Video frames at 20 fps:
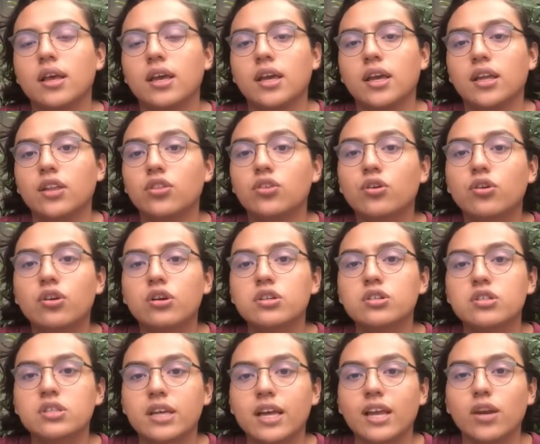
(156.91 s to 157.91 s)

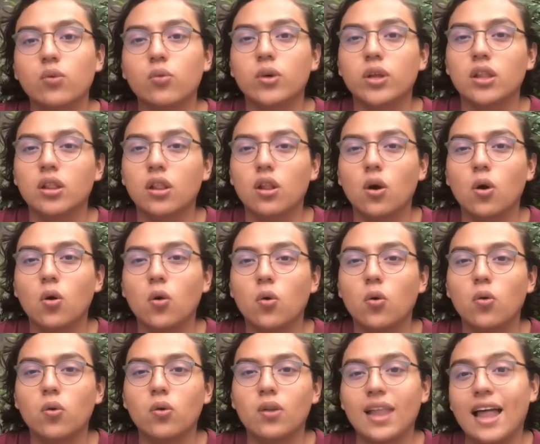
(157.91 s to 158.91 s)
indoors and with low
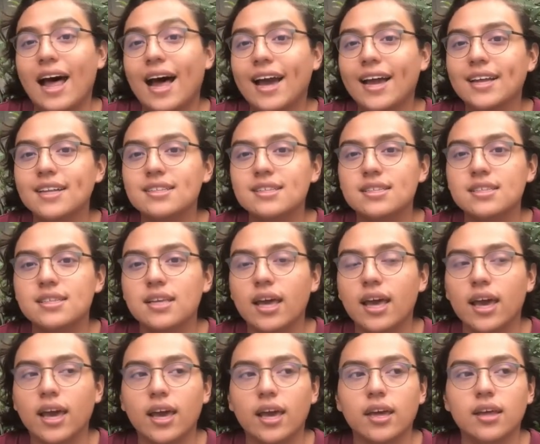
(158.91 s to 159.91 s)
light
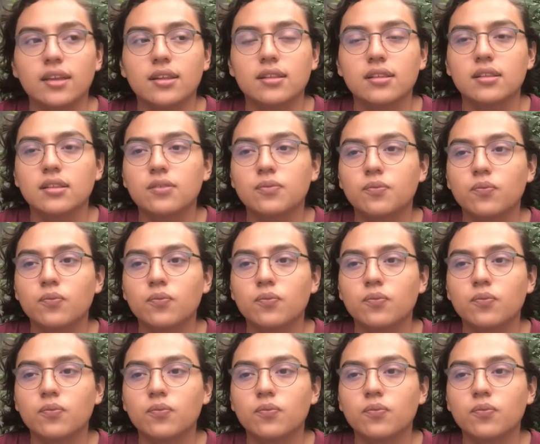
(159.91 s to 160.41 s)
and